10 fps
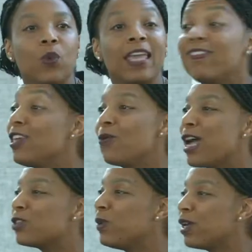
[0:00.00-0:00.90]
in the
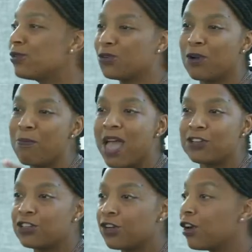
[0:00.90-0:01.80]
US we don't sort of
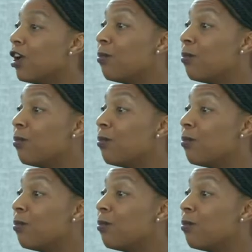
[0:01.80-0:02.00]
measure